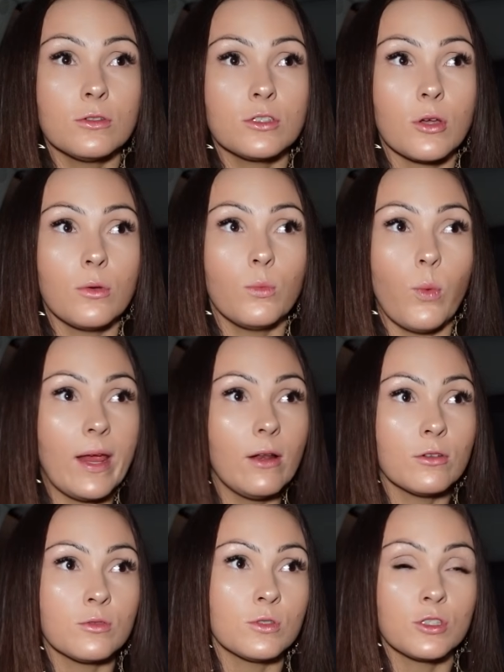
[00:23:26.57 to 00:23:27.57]
So weight
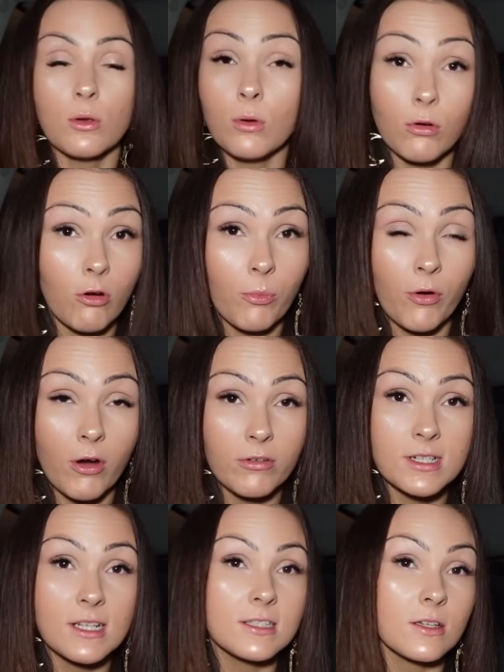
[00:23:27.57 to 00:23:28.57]
loss was no longer a
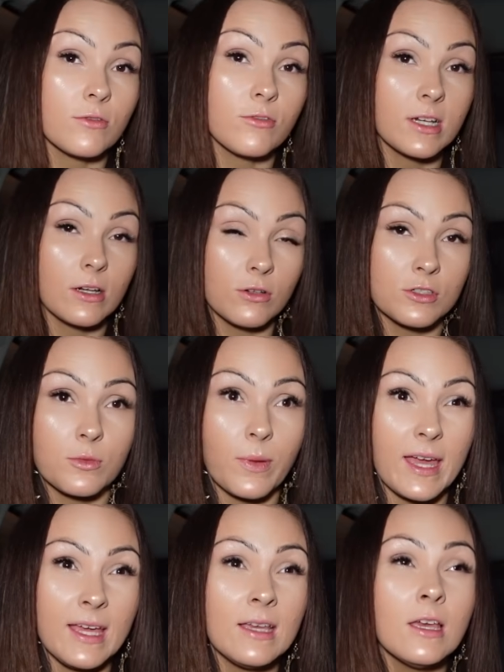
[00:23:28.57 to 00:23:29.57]
priority because I'd already lost the
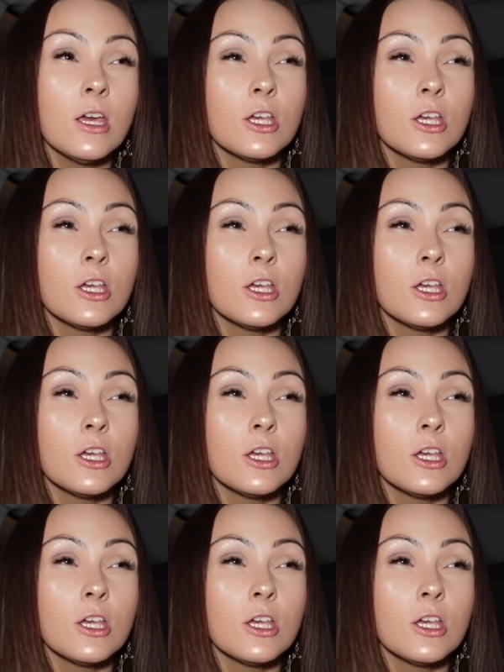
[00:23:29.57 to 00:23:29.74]
weight.